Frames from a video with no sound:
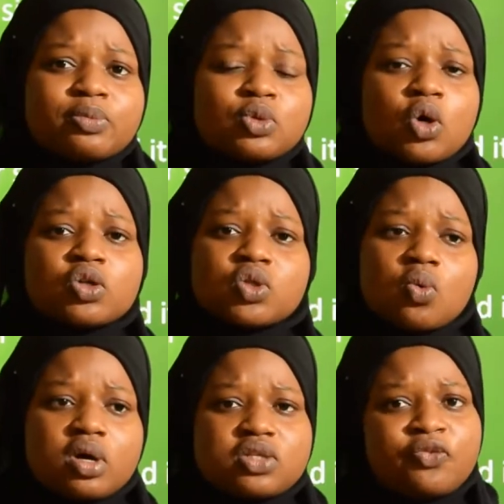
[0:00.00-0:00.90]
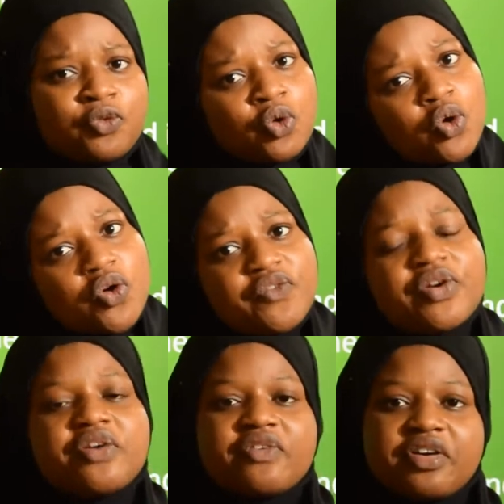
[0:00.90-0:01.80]
to also what? Flow
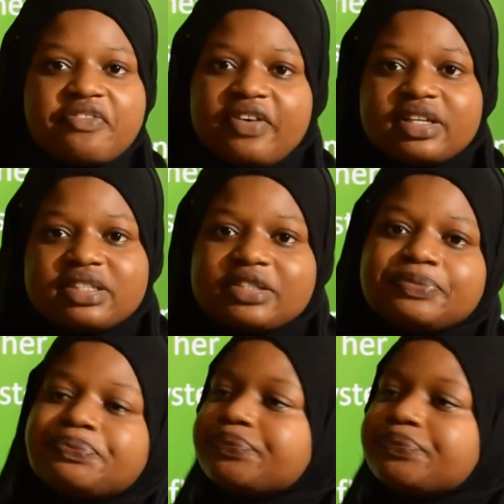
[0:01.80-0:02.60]
very, very fast.